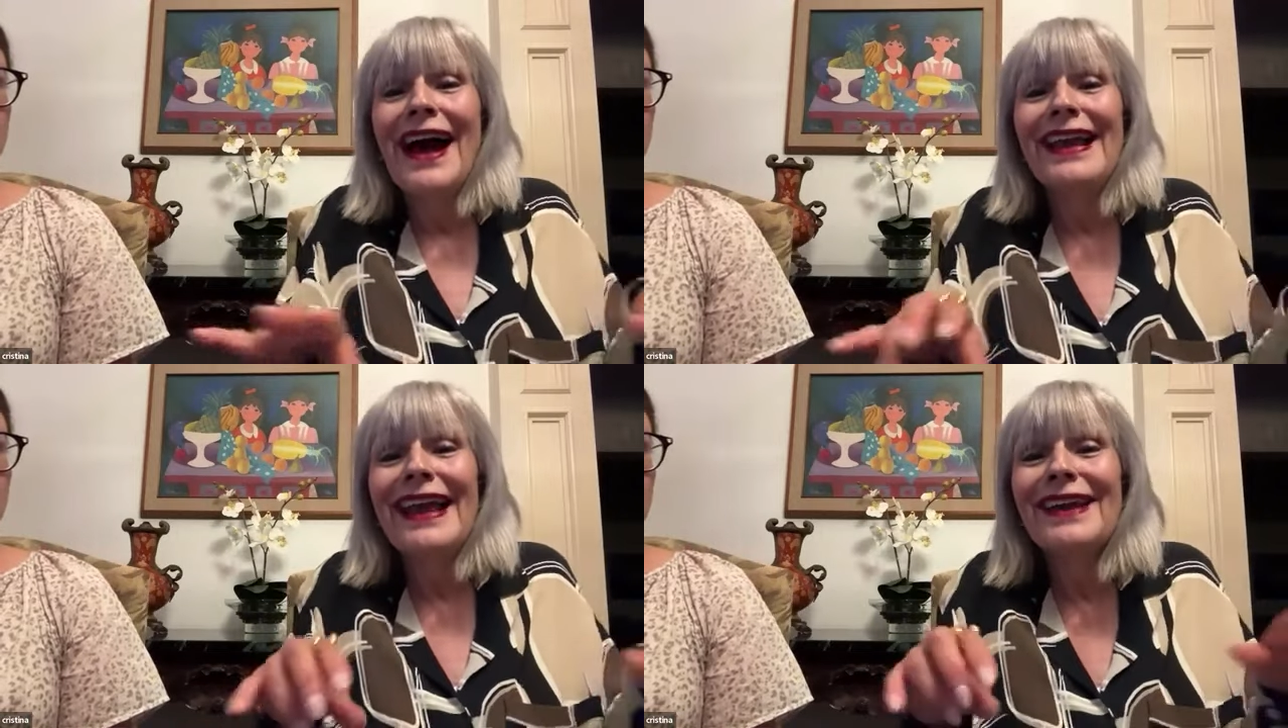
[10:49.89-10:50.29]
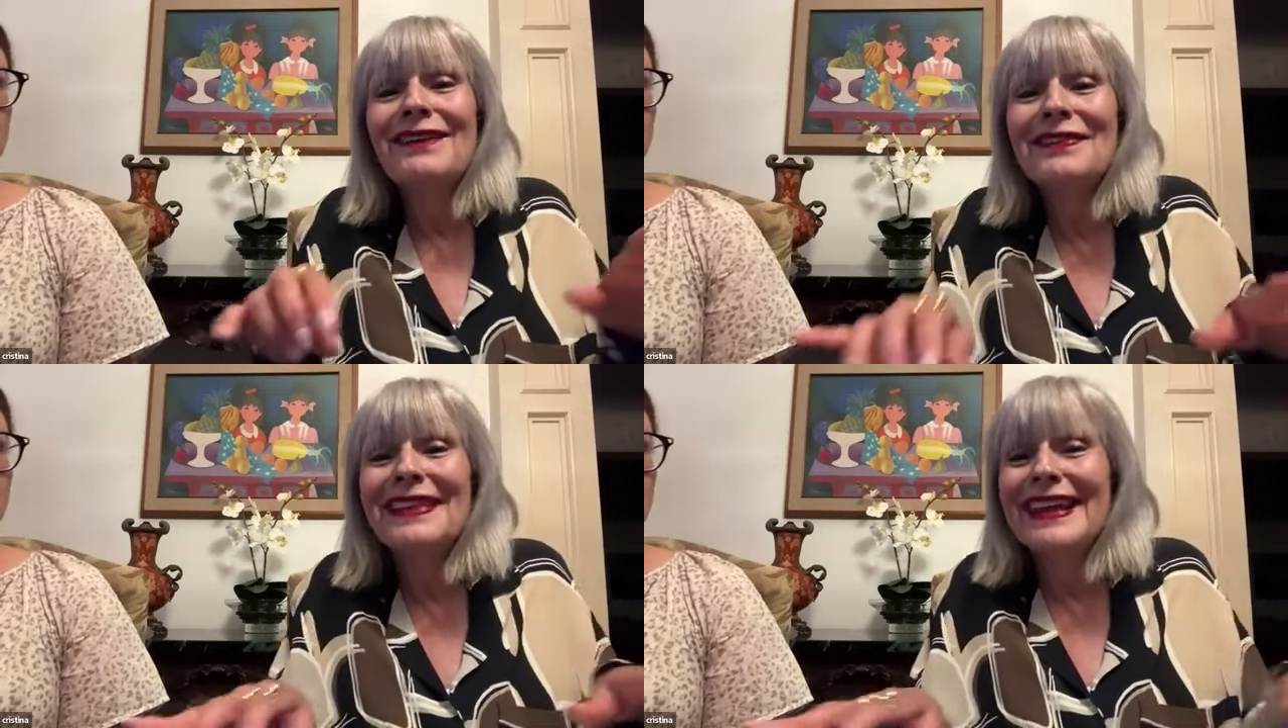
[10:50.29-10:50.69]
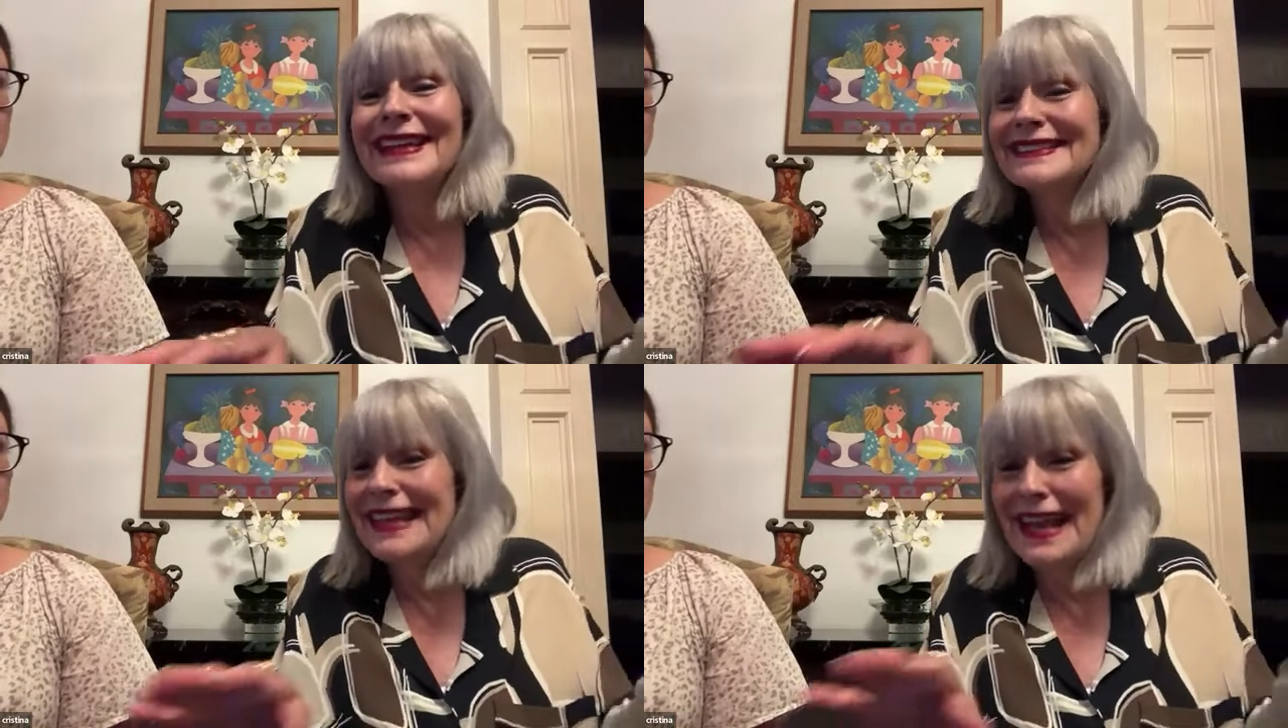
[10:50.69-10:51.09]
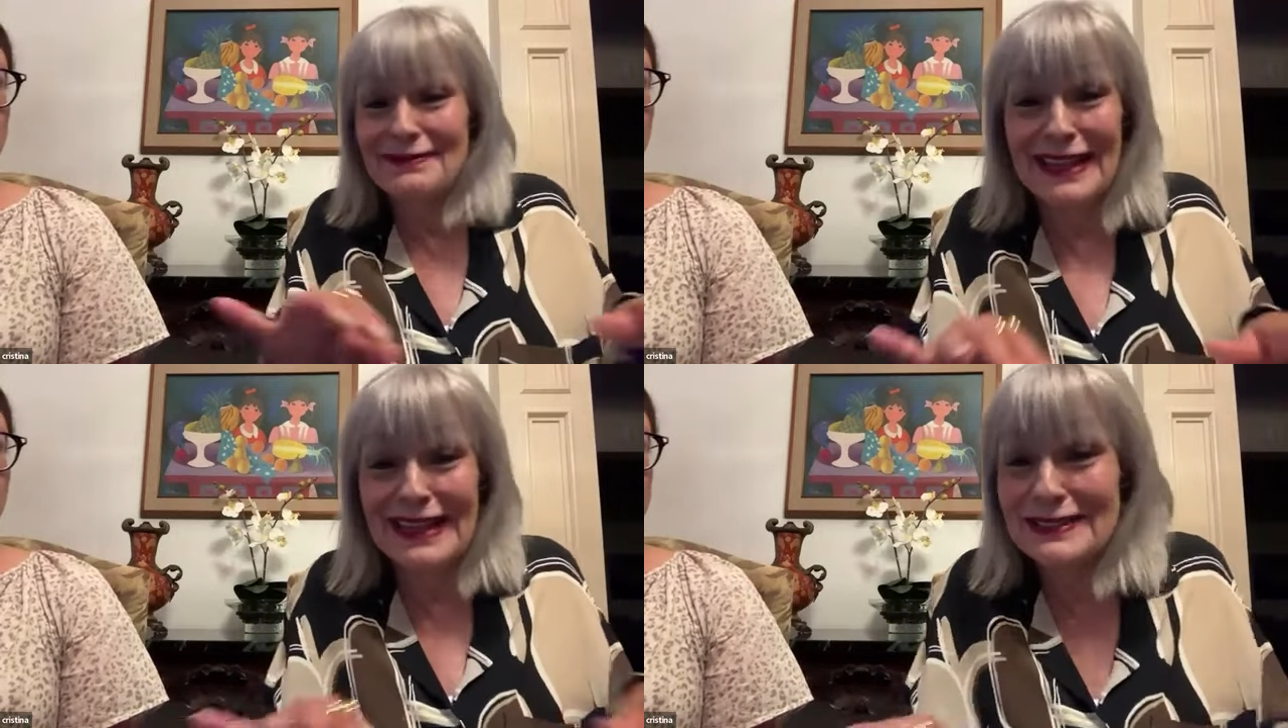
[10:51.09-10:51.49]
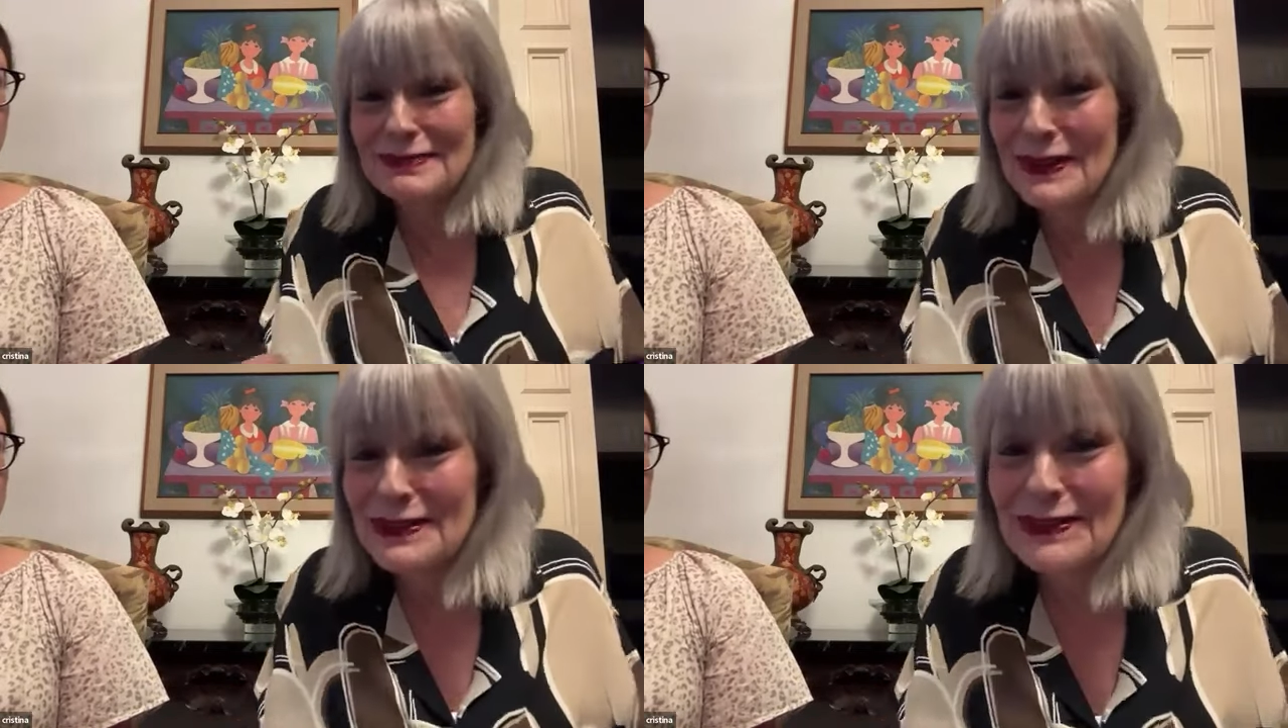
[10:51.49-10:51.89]
a lot of things that I'm not
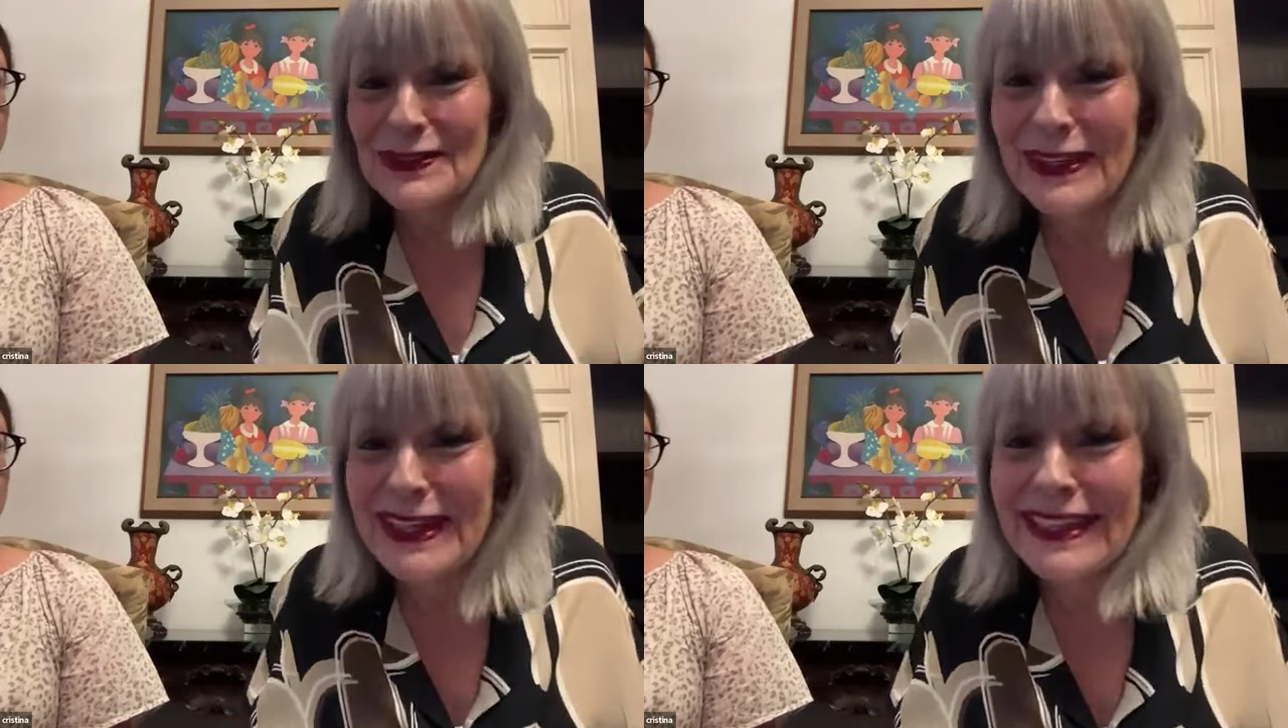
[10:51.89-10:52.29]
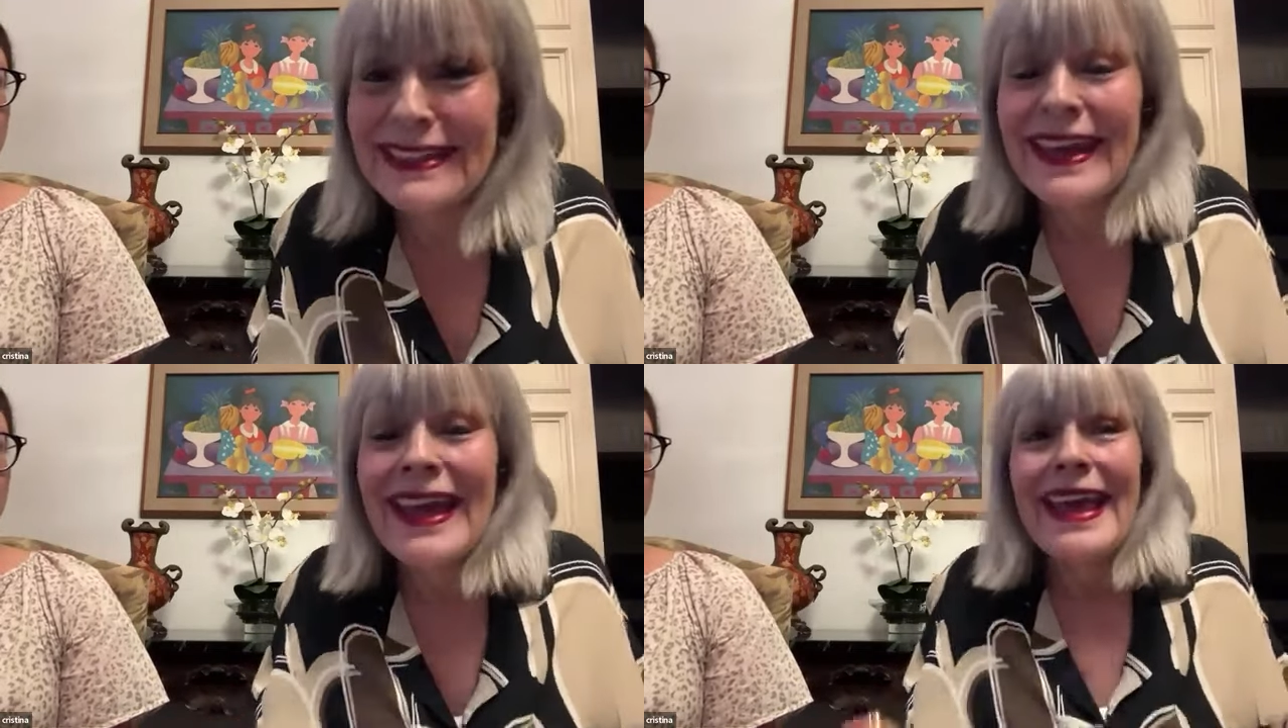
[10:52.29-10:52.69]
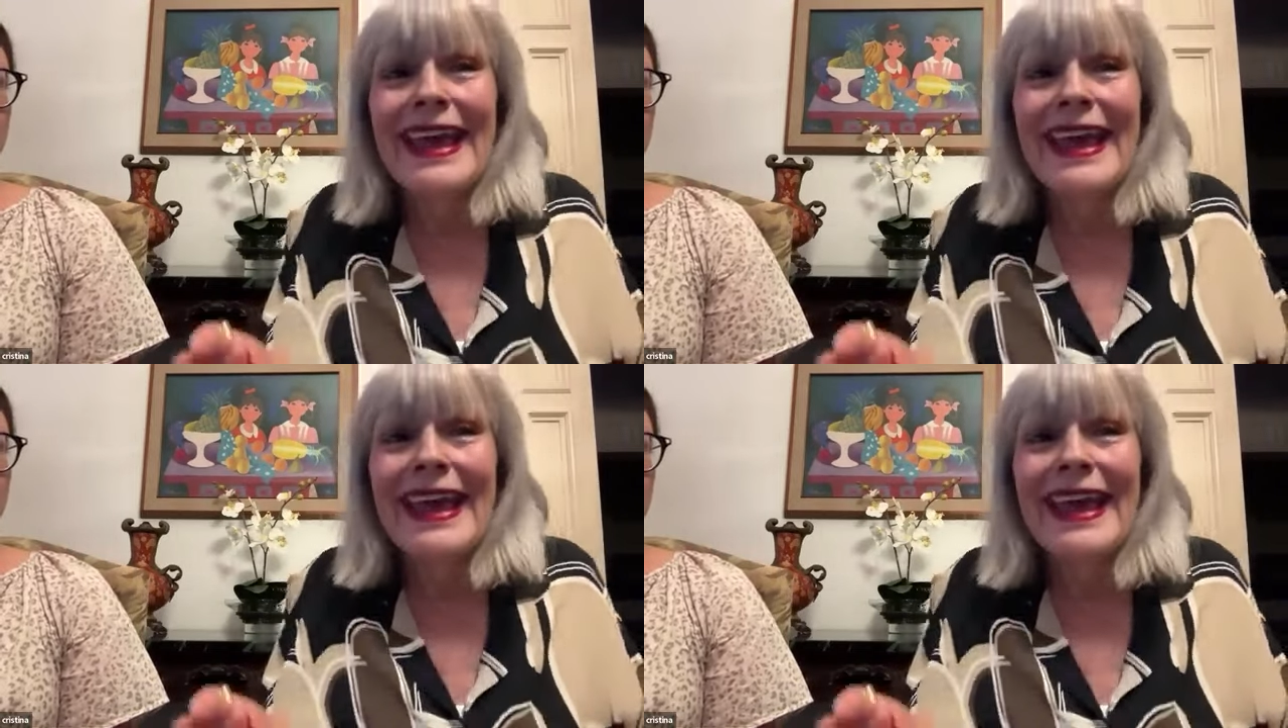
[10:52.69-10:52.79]
supposed to eat,